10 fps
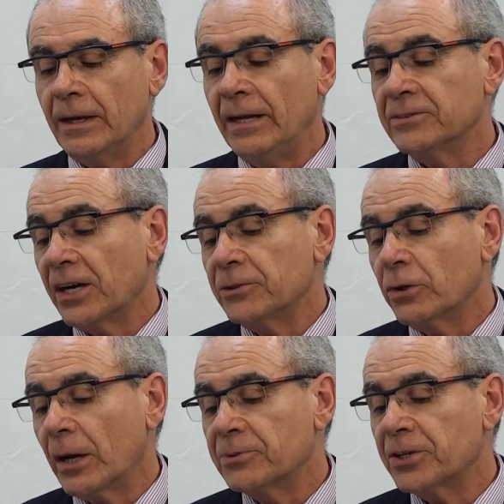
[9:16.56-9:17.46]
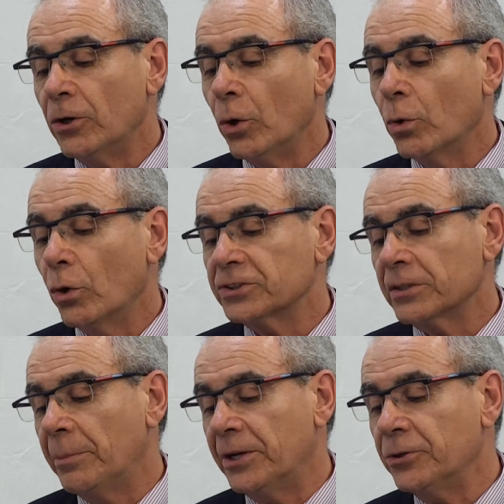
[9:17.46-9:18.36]
and try to capture low
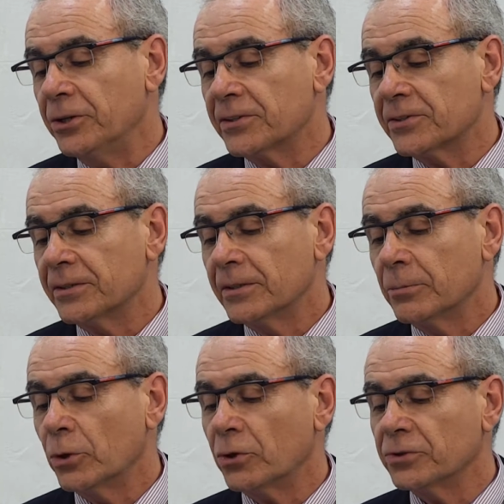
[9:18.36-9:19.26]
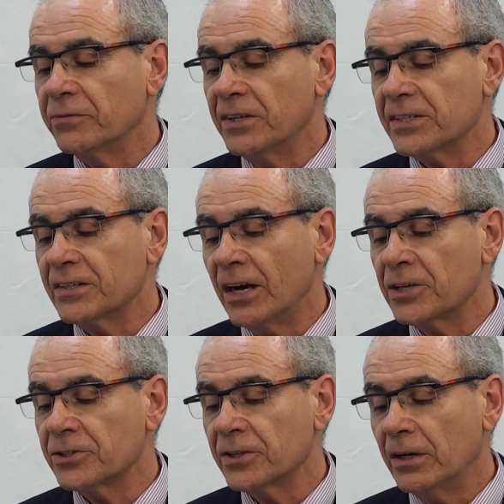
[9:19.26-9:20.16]
cost per unit because of this
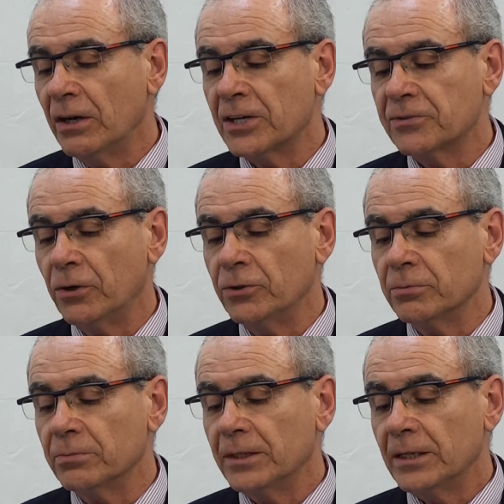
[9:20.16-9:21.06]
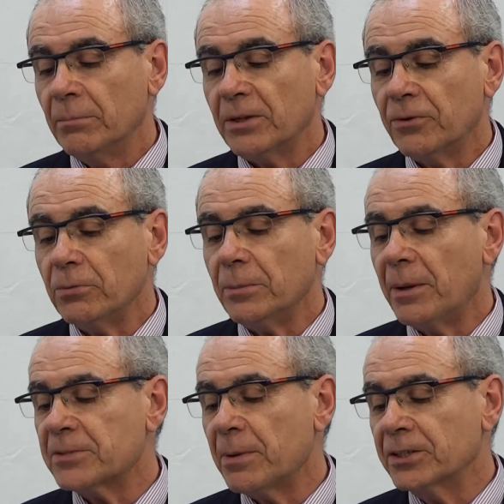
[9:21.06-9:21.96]
large volume. But from the
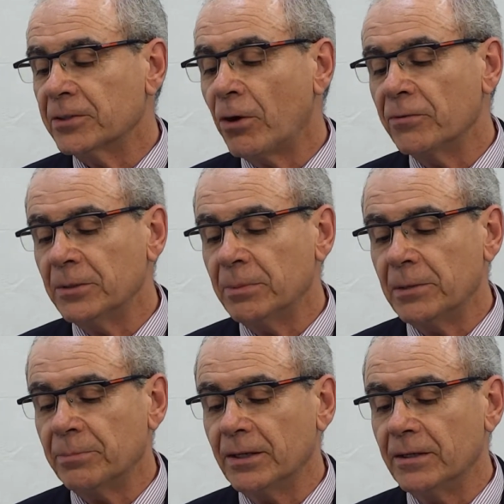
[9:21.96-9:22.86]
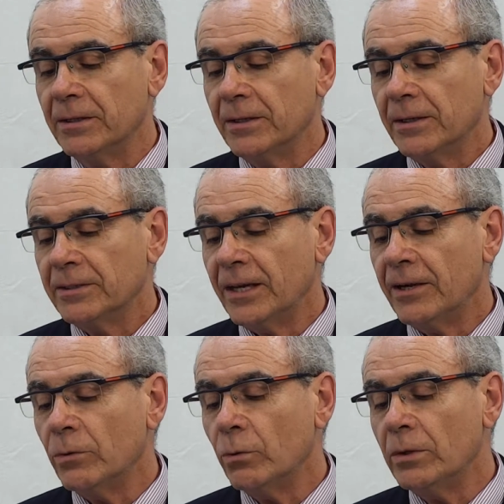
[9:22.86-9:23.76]
perspective of the people,
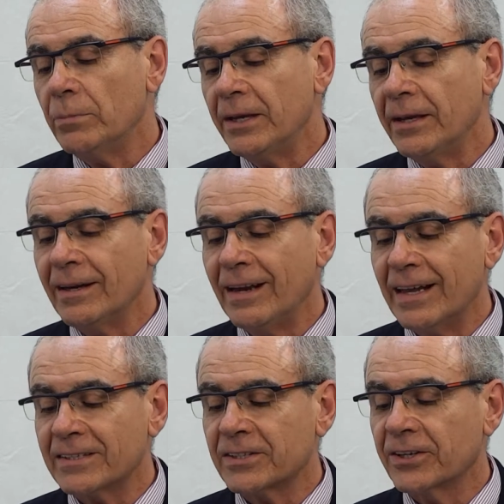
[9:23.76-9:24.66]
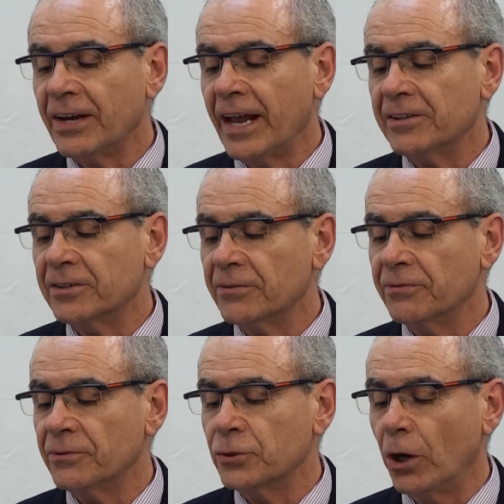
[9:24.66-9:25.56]
there will be less
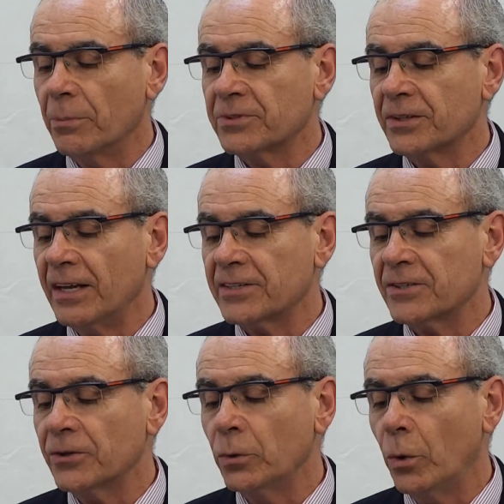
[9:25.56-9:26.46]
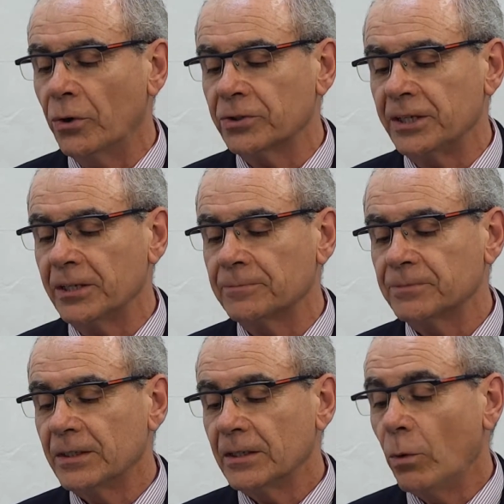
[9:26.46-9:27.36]
creative jobs, less rewarding.
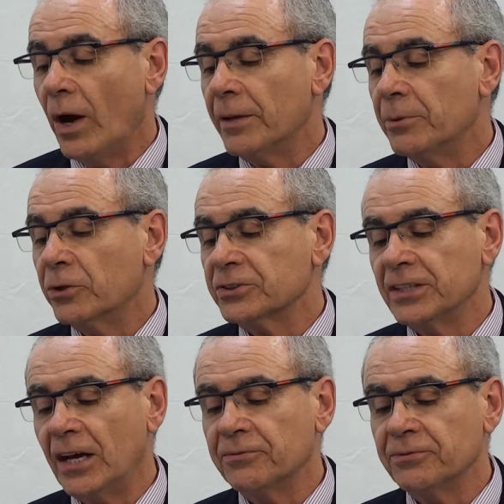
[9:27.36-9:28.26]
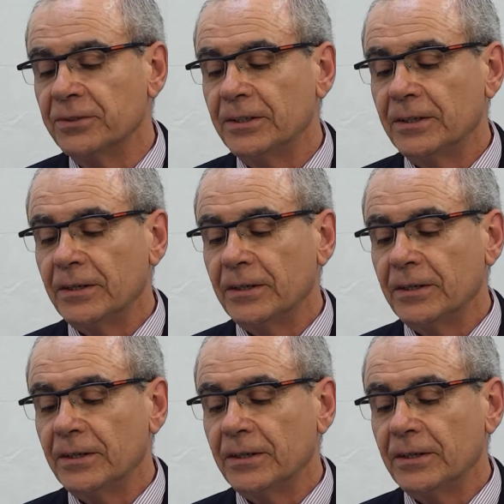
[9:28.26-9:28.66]
Why? Because staff,